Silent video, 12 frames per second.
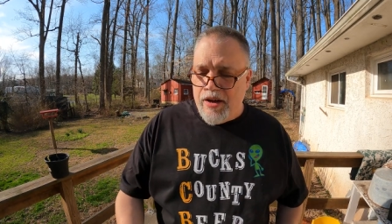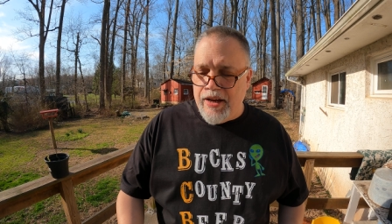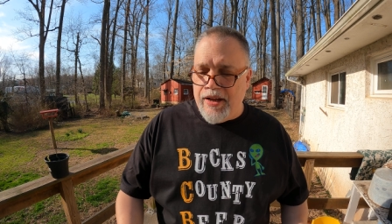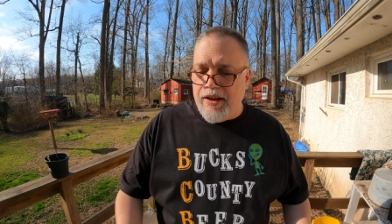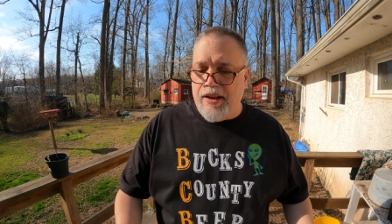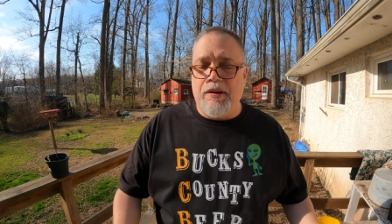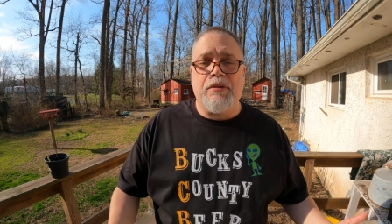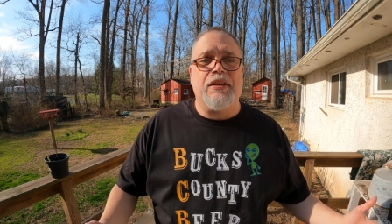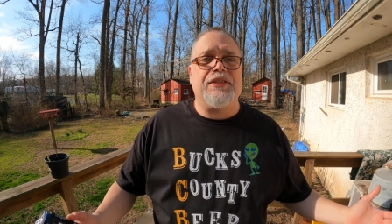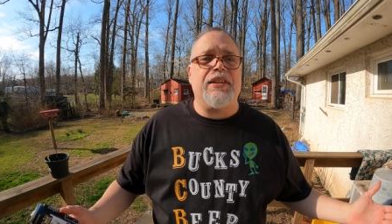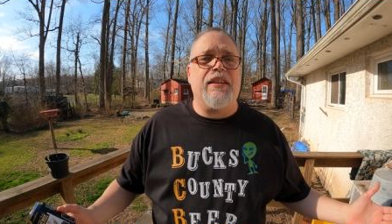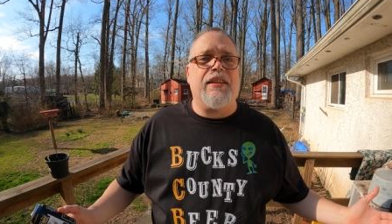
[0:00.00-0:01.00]
And I'm
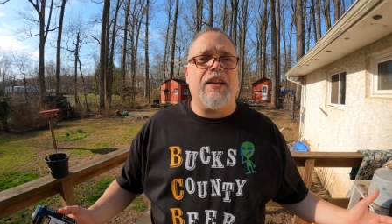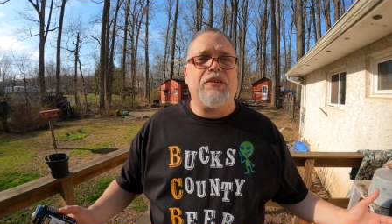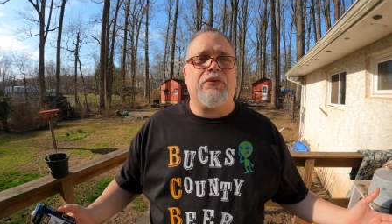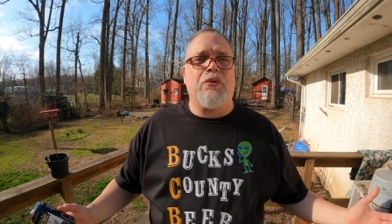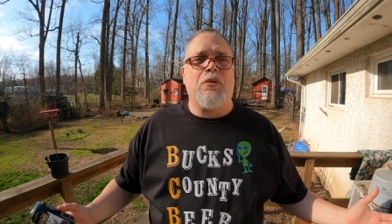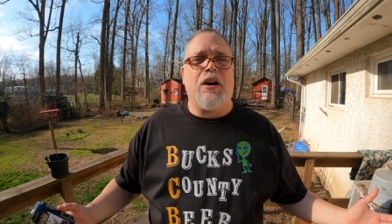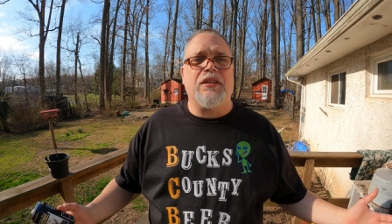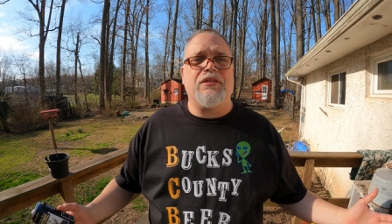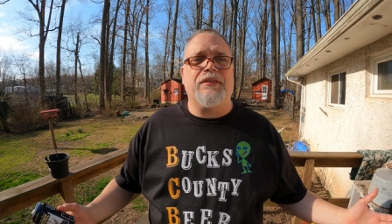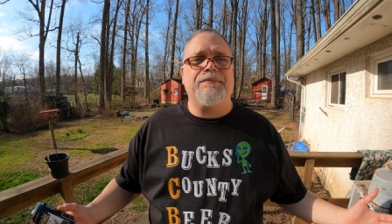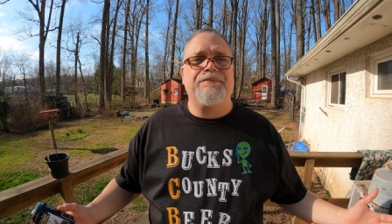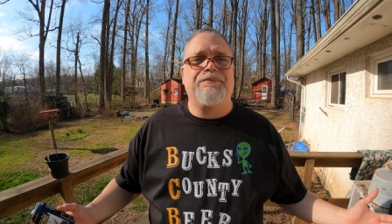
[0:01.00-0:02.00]
going to say thanks for
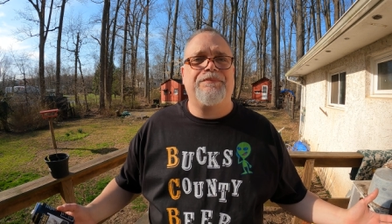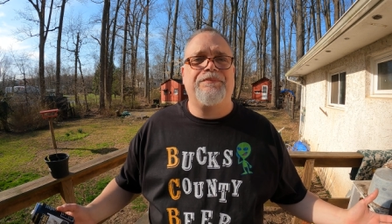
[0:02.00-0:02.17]
watching.